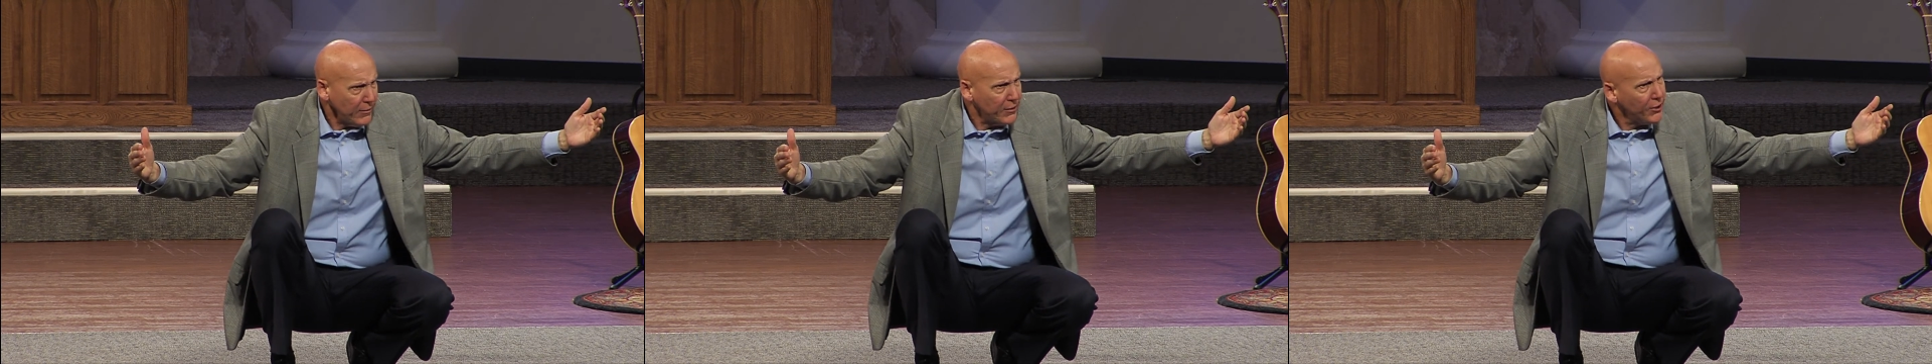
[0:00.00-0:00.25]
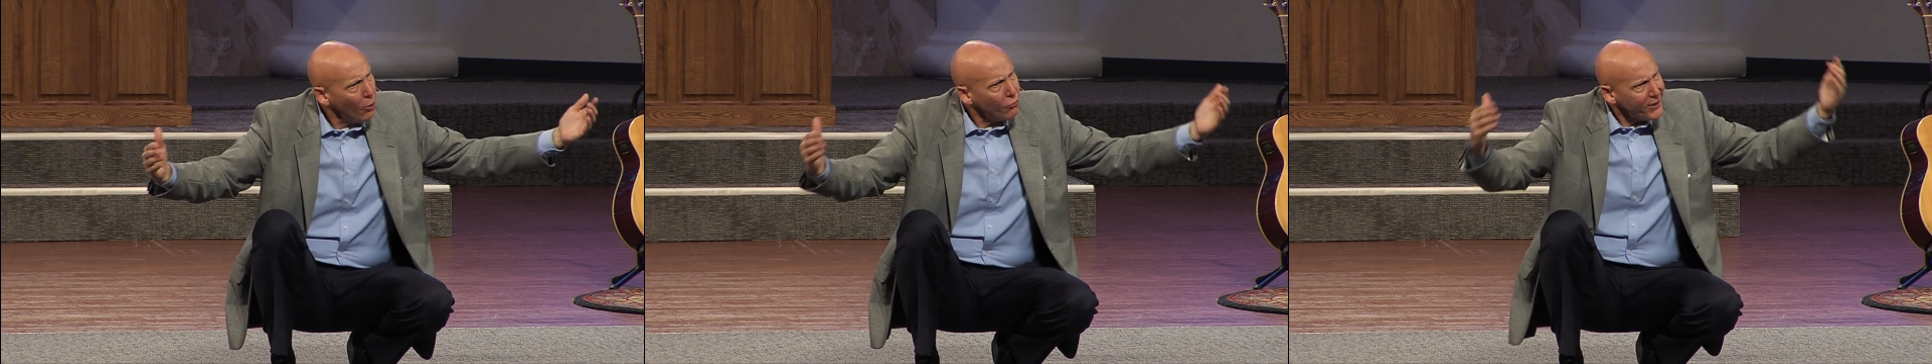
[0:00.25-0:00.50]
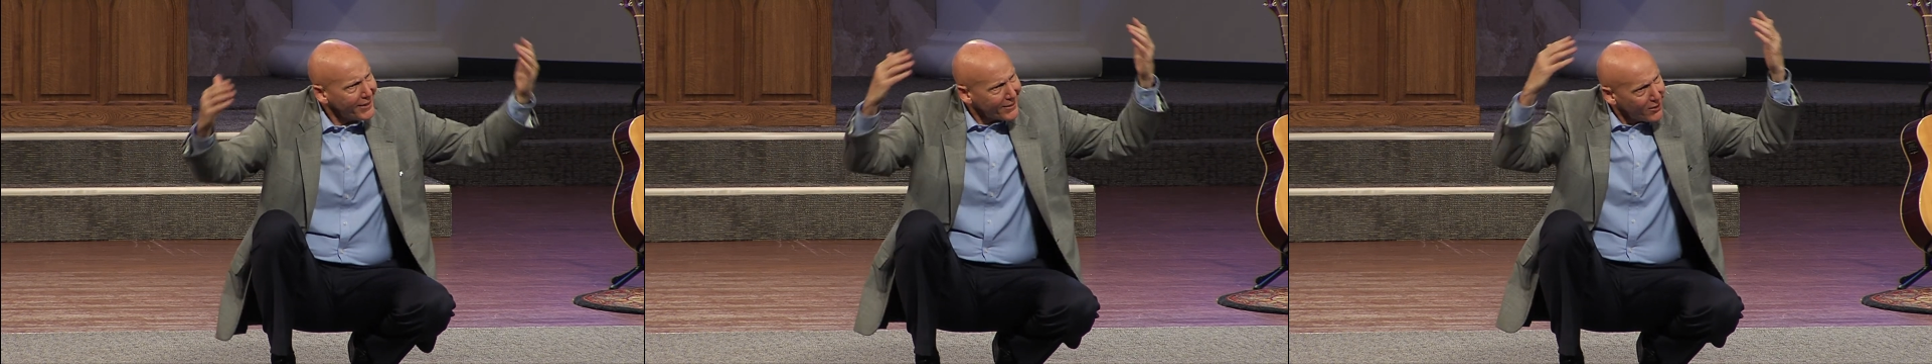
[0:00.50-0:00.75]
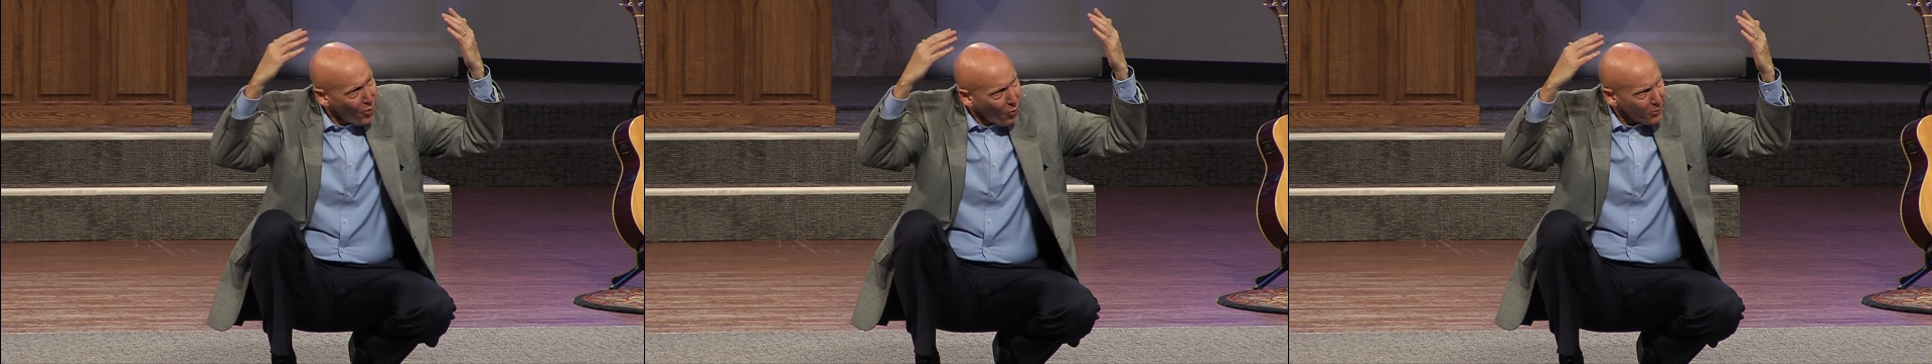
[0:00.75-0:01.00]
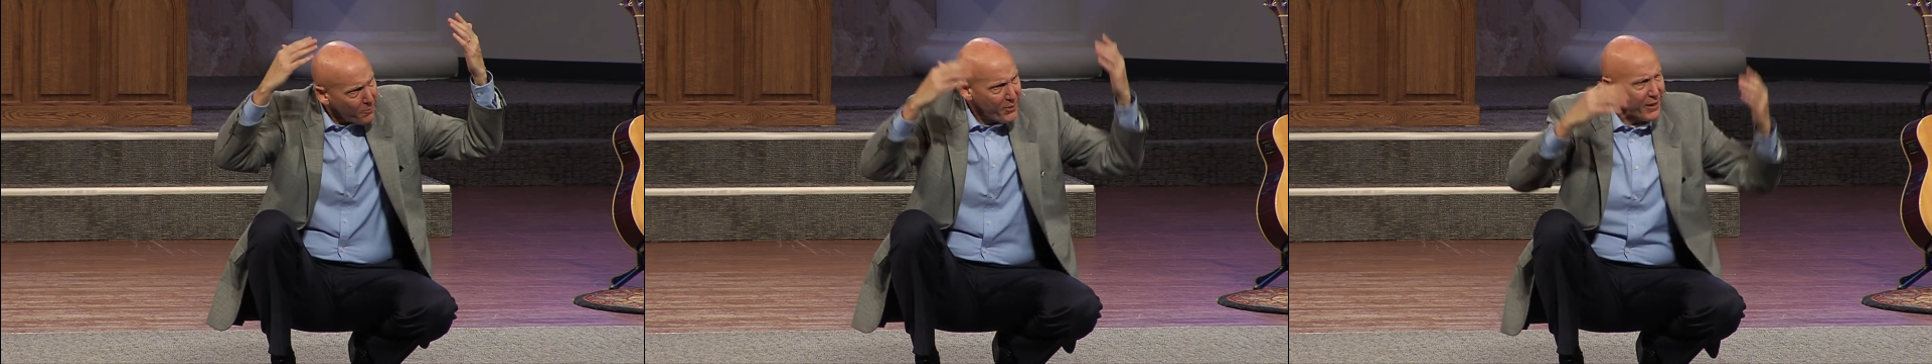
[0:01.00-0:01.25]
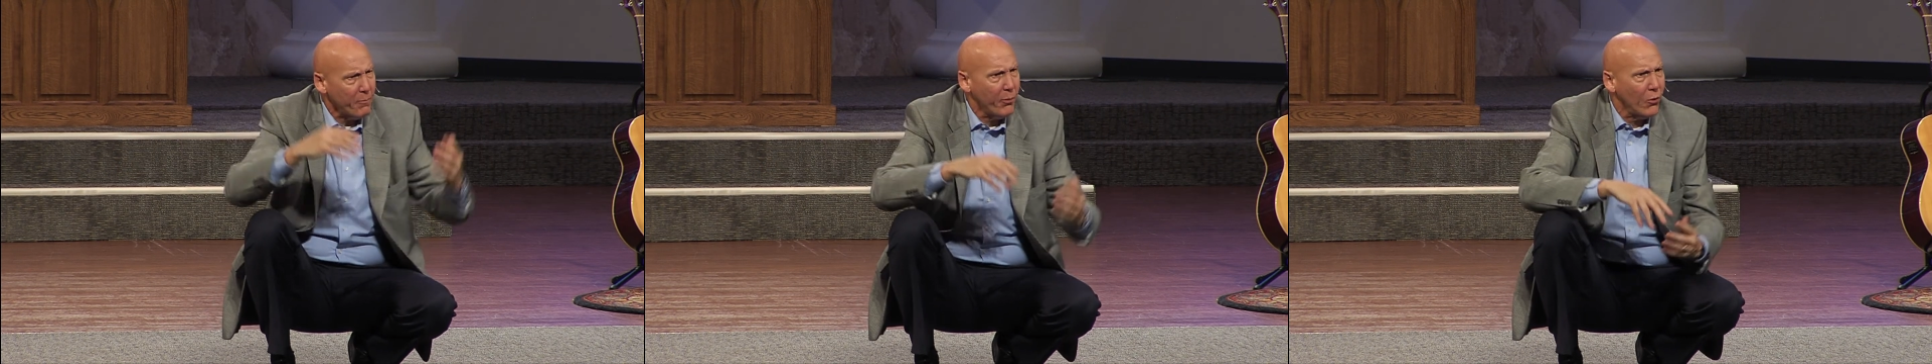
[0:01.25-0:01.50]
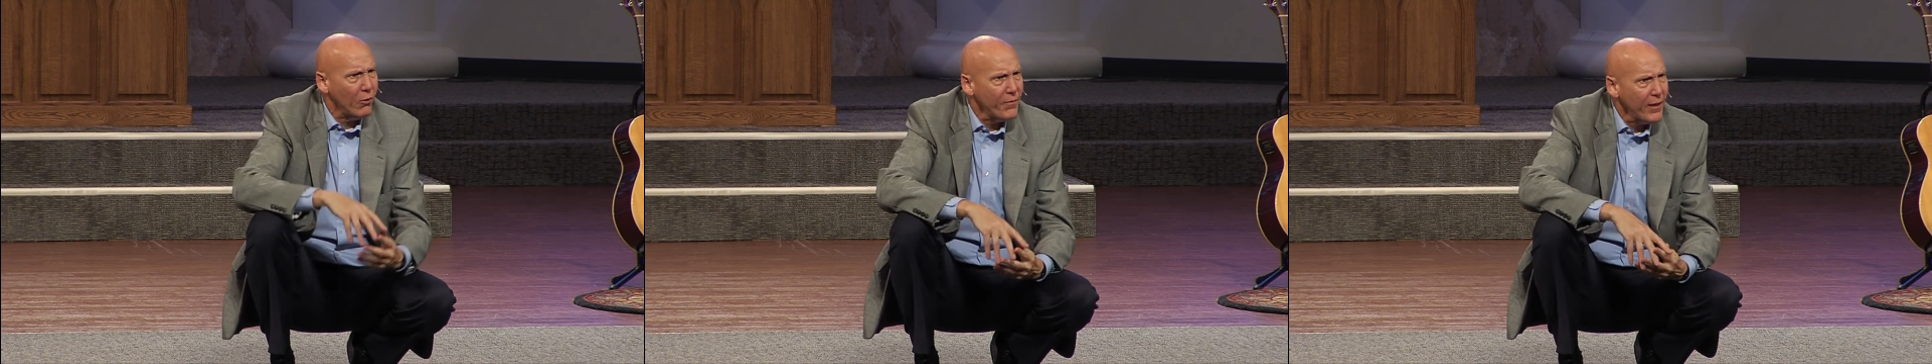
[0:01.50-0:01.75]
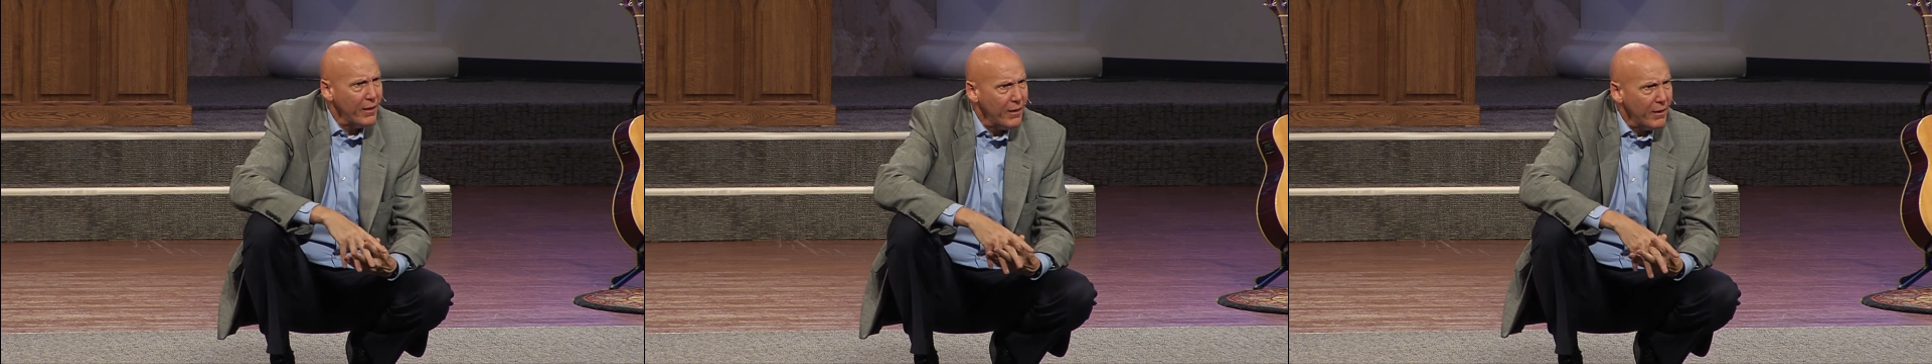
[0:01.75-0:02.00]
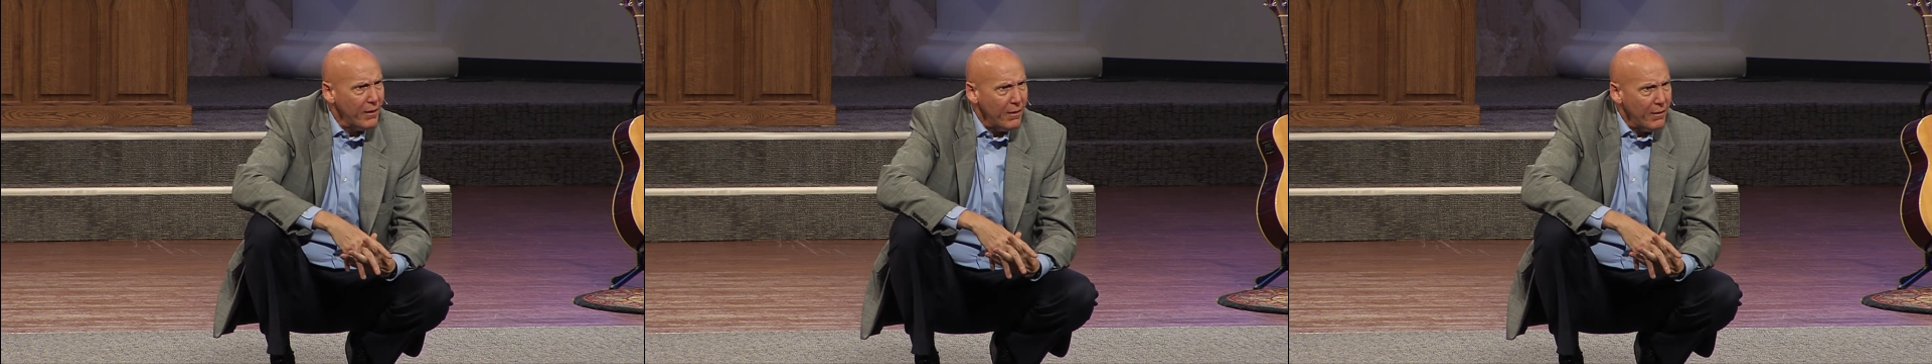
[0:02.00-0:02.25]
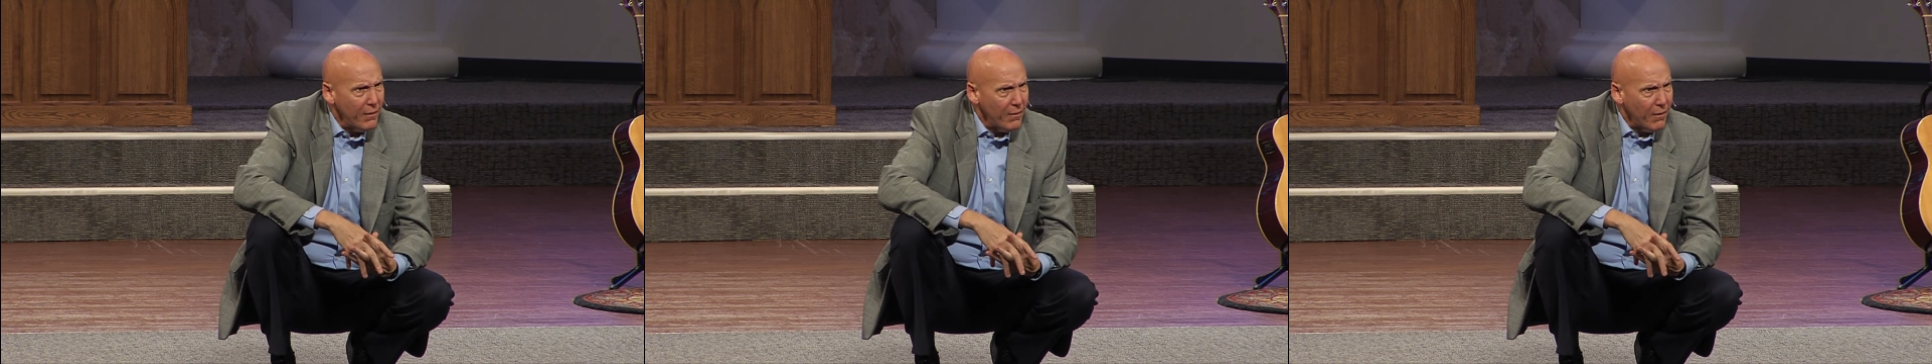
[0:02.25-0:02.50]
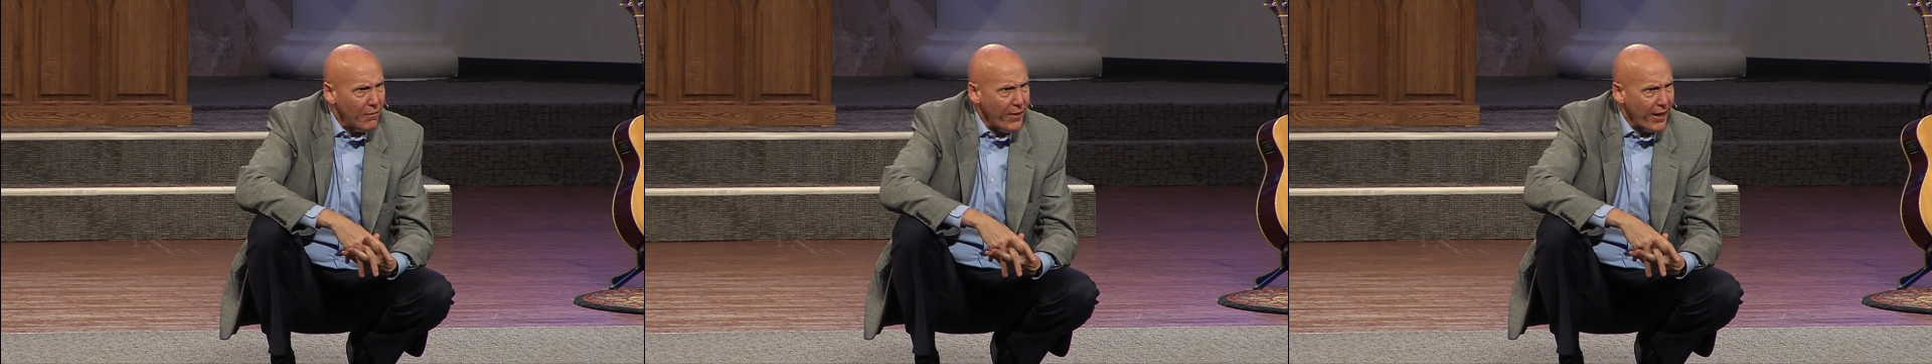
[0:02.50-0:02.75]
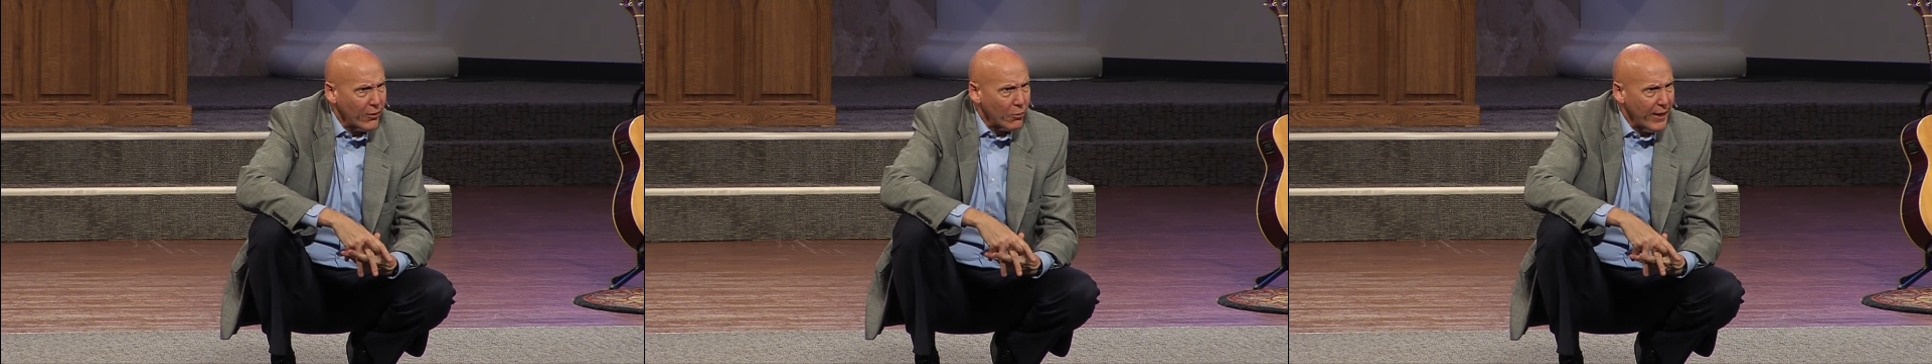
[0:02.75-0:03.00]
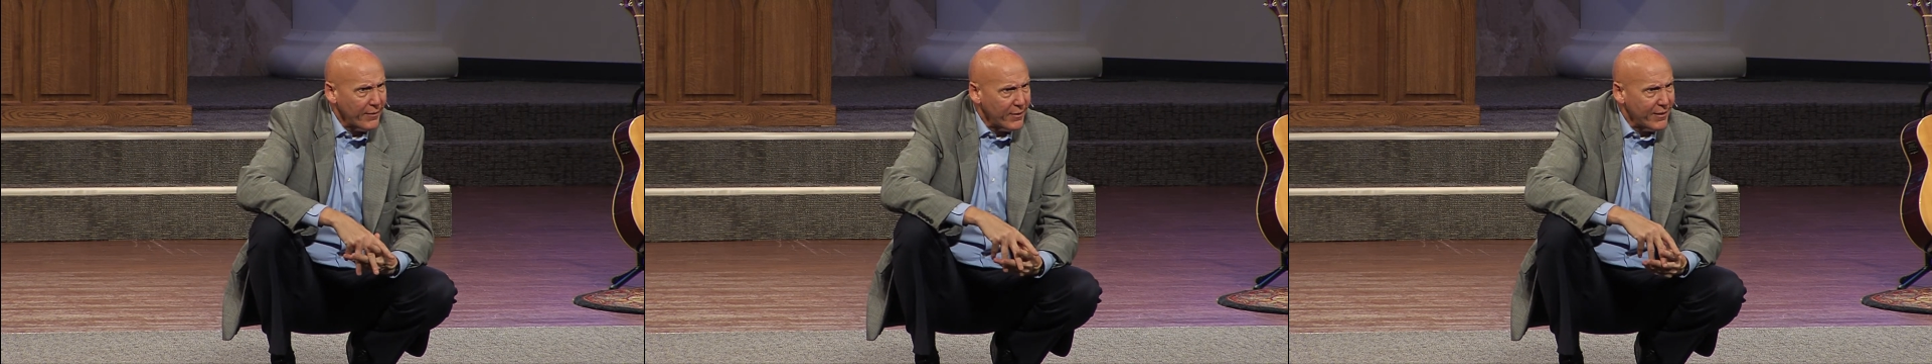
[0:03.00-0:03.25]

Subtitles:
don't ignore people that are at the